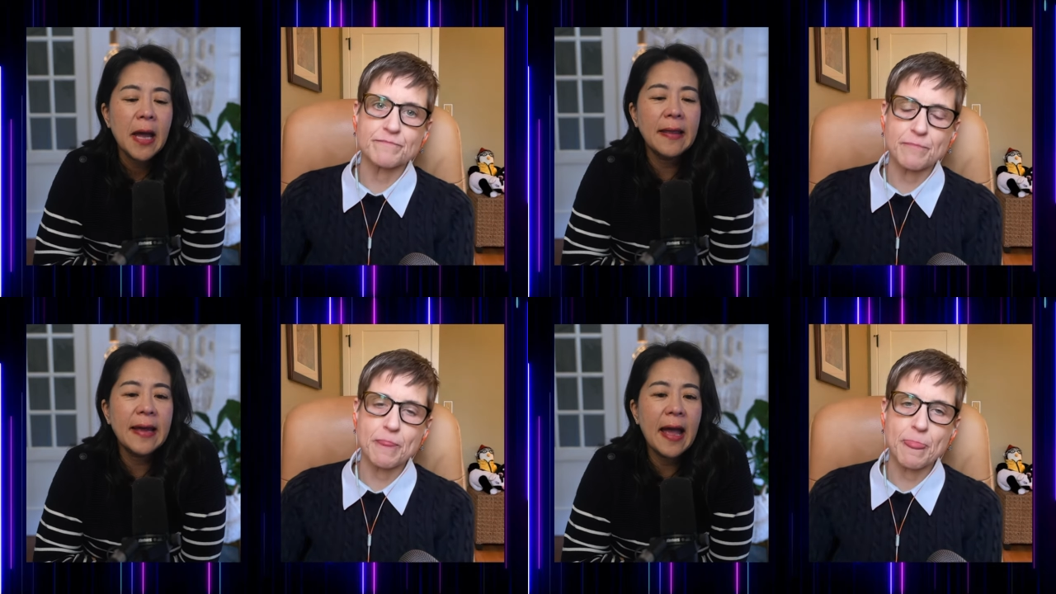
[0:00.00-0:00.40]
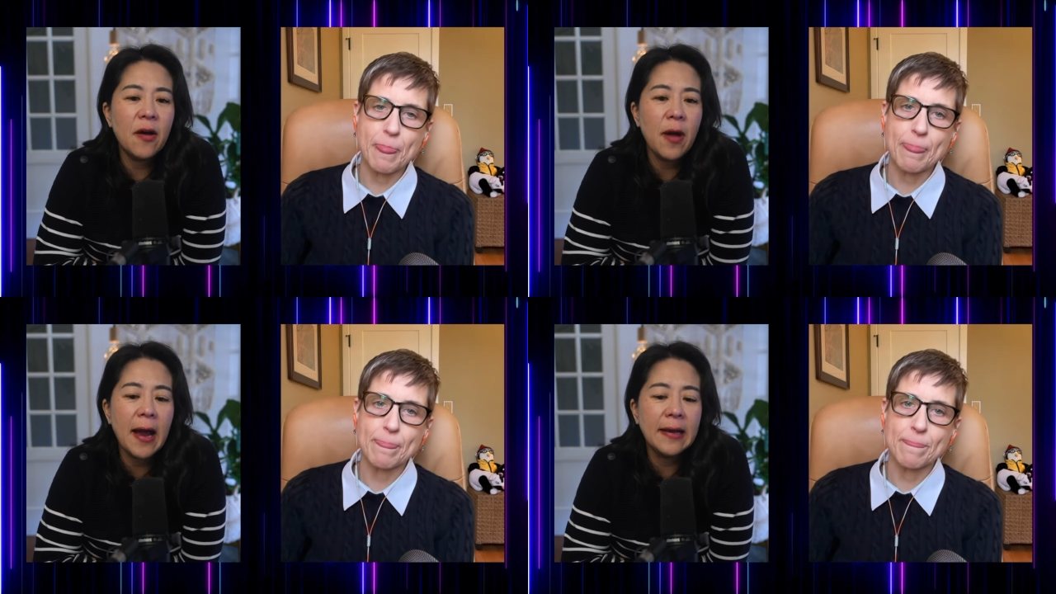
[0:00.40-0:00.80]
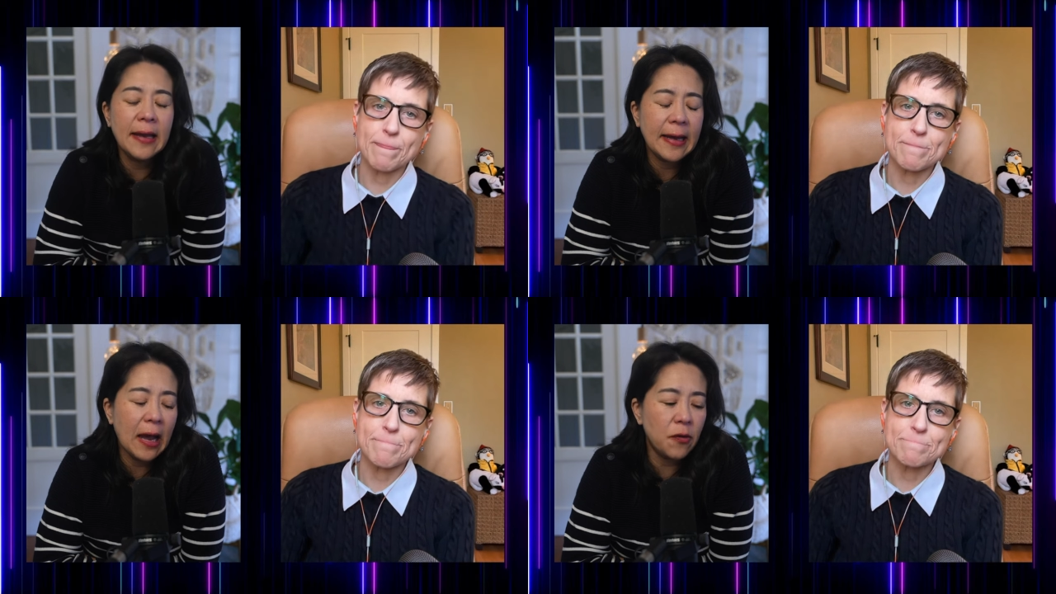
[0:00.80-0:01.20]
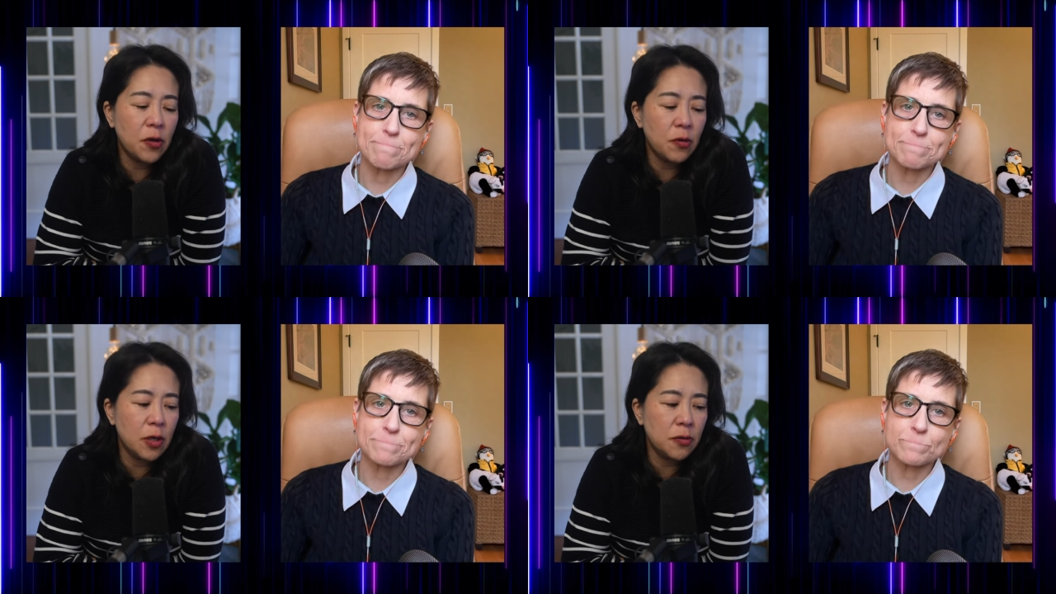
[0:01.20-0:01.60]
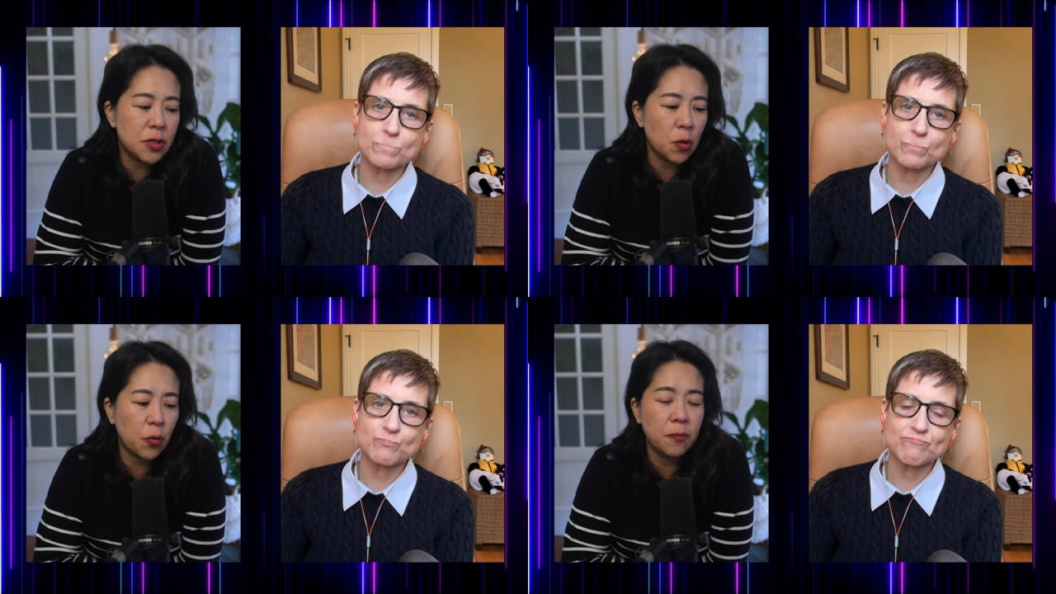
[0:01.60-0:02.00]
Speaker 1: I like how I like how you
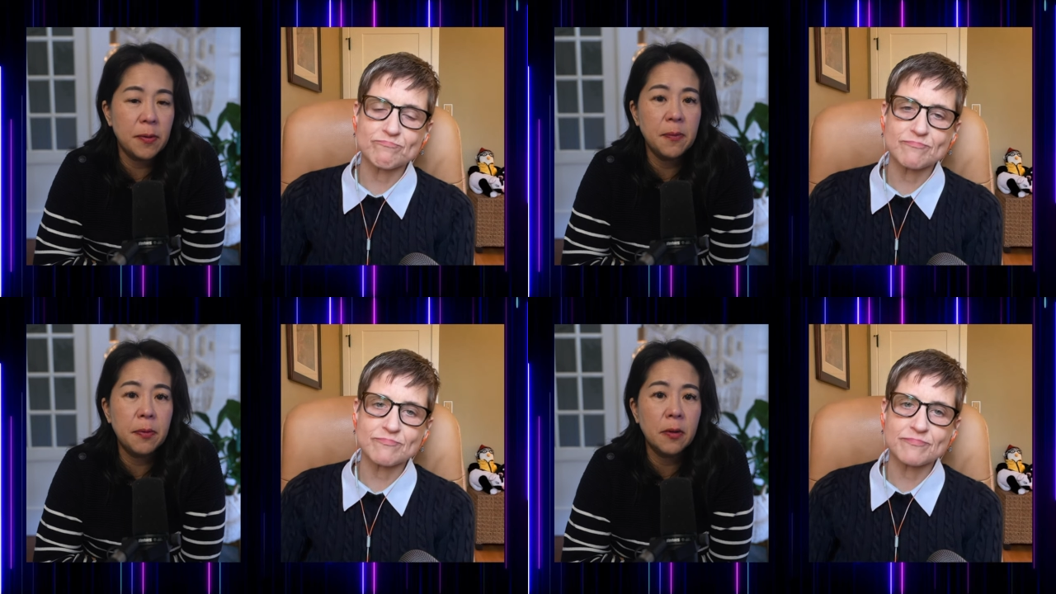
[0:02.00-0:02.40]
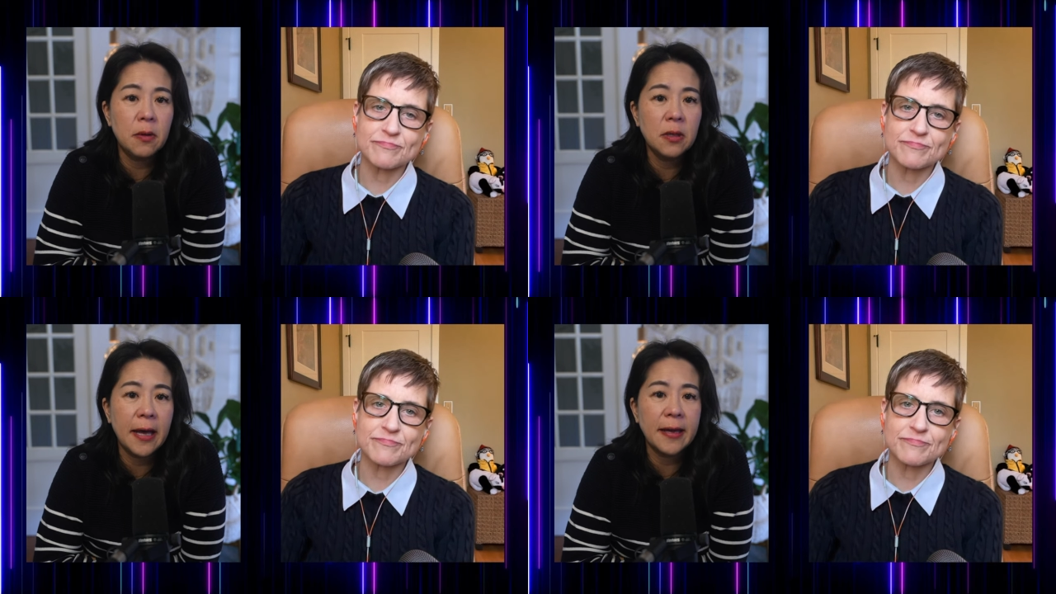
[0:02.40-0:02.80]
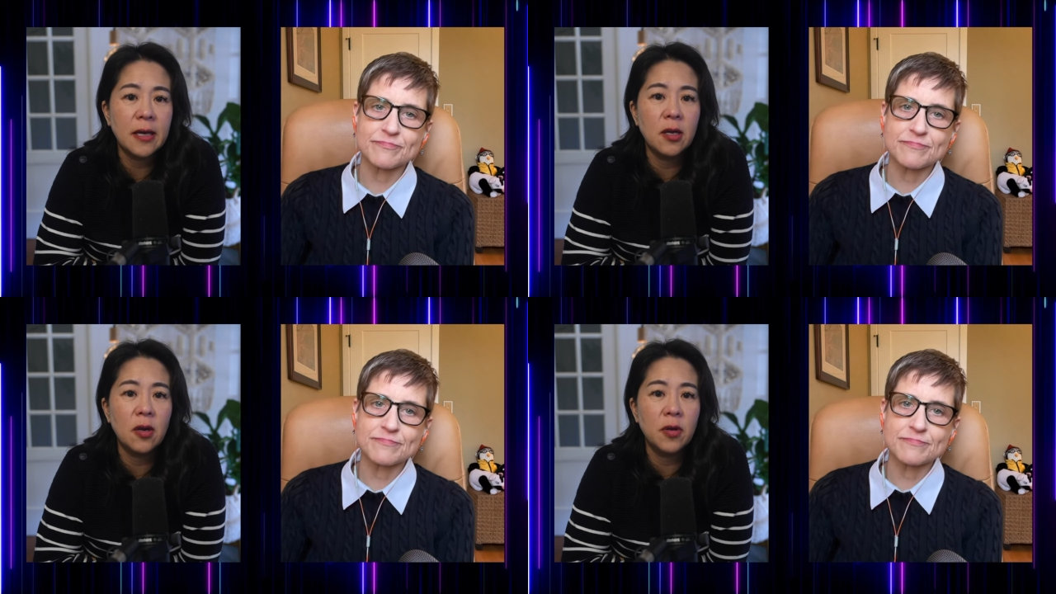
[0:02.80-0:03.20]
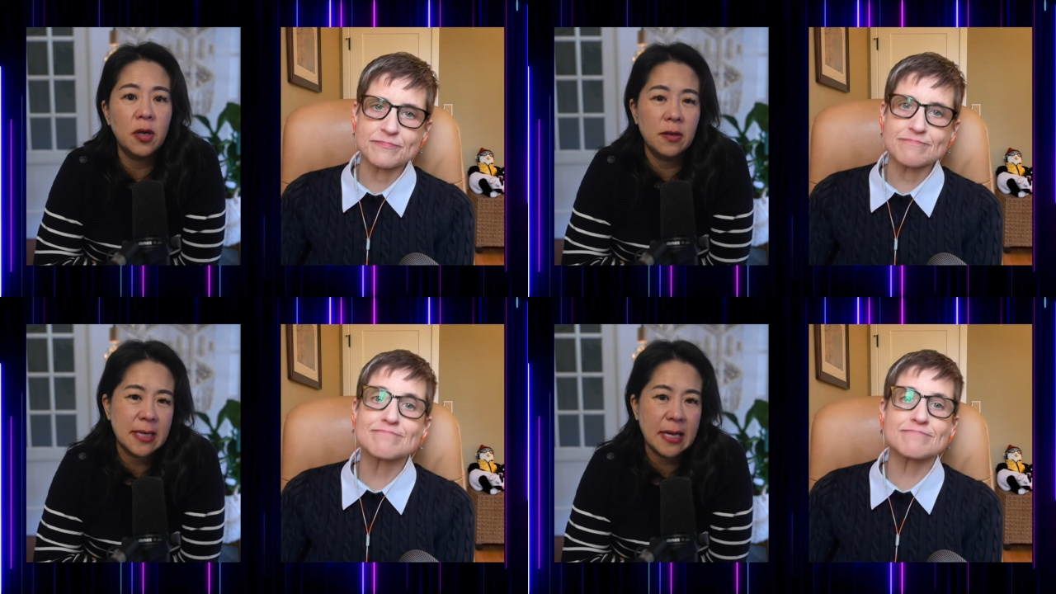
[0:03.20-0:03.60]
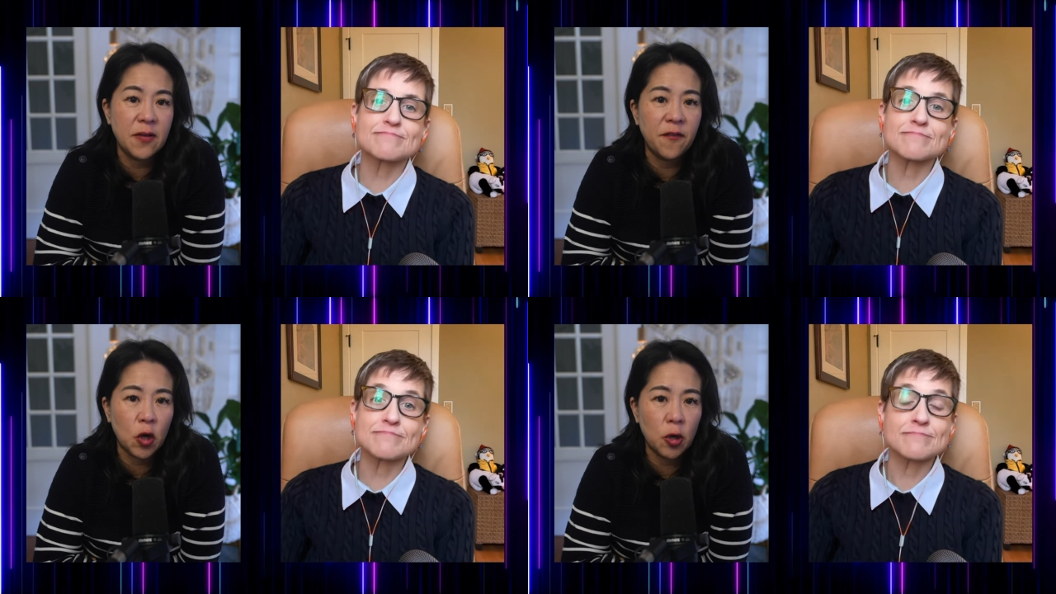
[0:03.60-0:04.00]
use the word people, like you know, you know, like mm-hmm. as
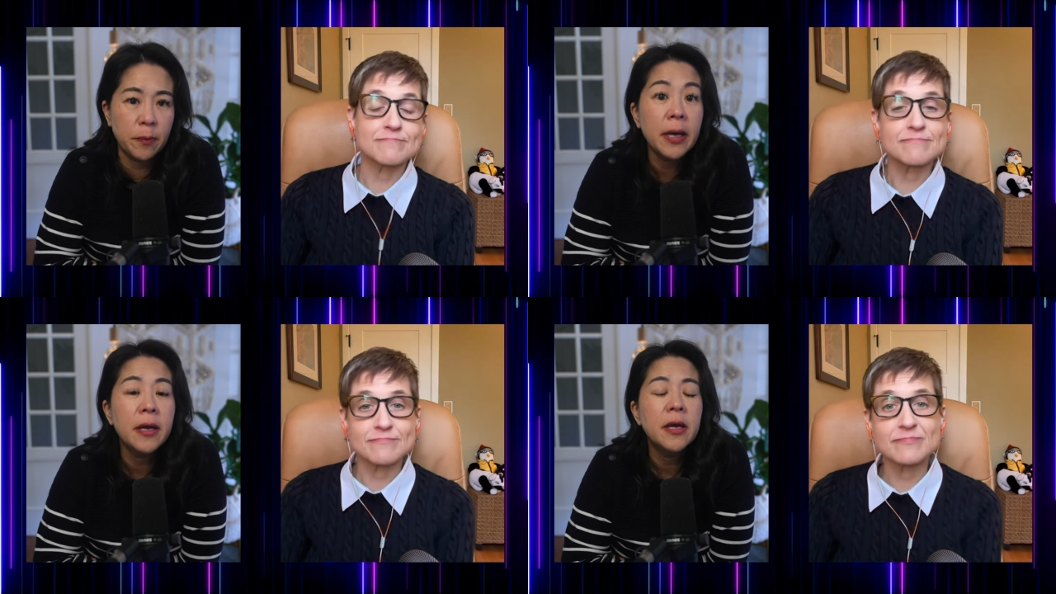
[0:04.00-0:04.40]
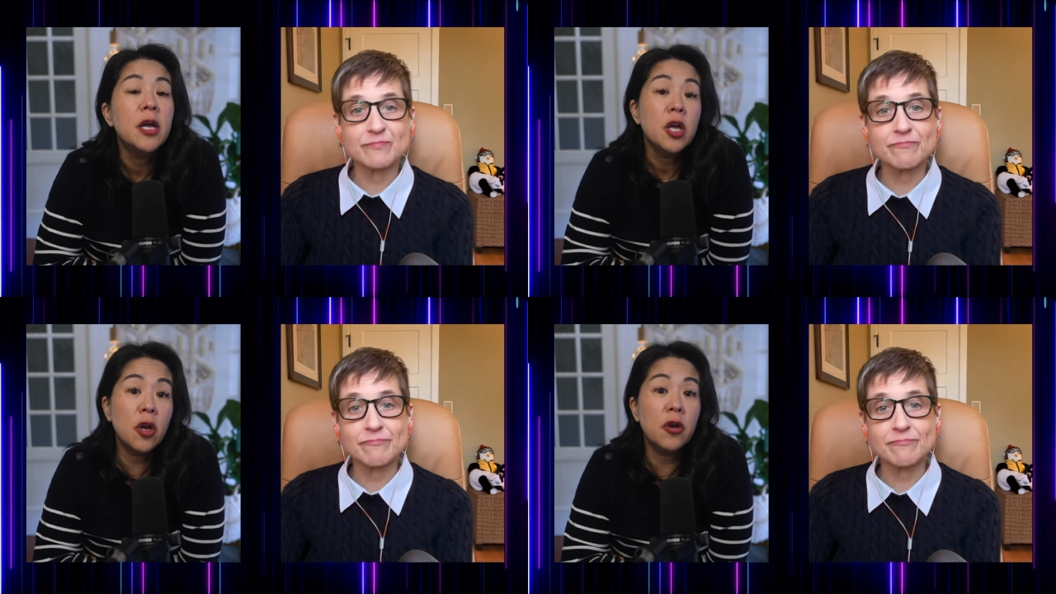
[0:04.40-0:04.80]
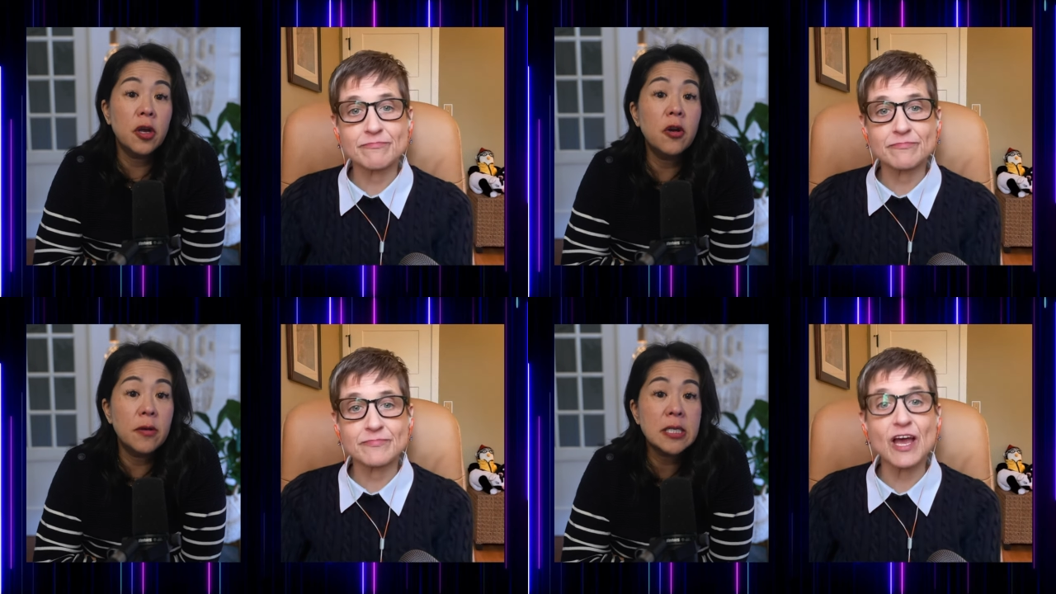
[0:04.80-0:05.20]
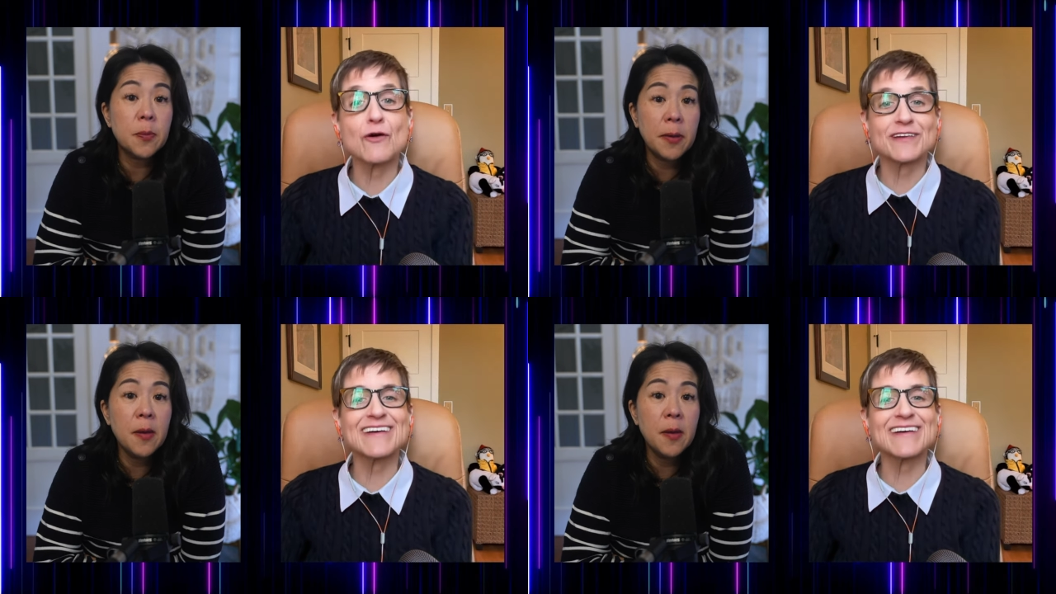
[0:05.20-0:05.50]
a verb. You know, you don't oh, need yeah. to